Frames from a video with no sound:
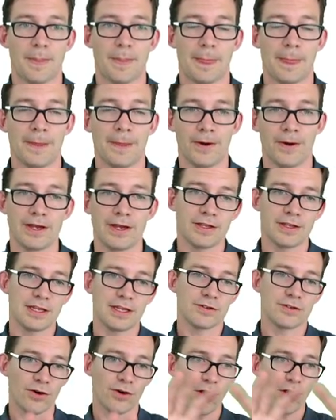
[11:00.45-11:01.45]
All right, these
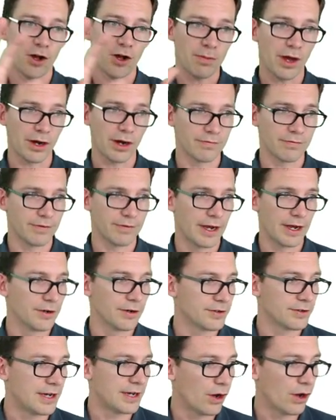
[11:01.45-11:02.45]
are all modifiers.
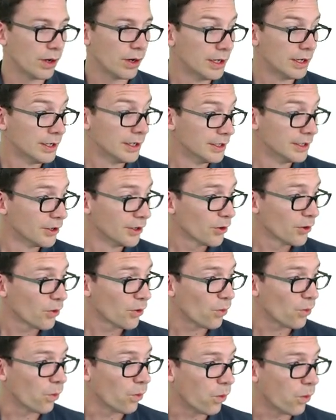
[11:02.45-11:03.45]
Now,
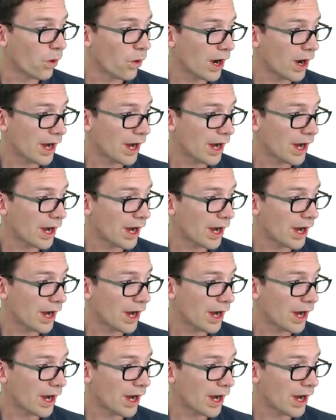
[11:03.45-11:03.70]
why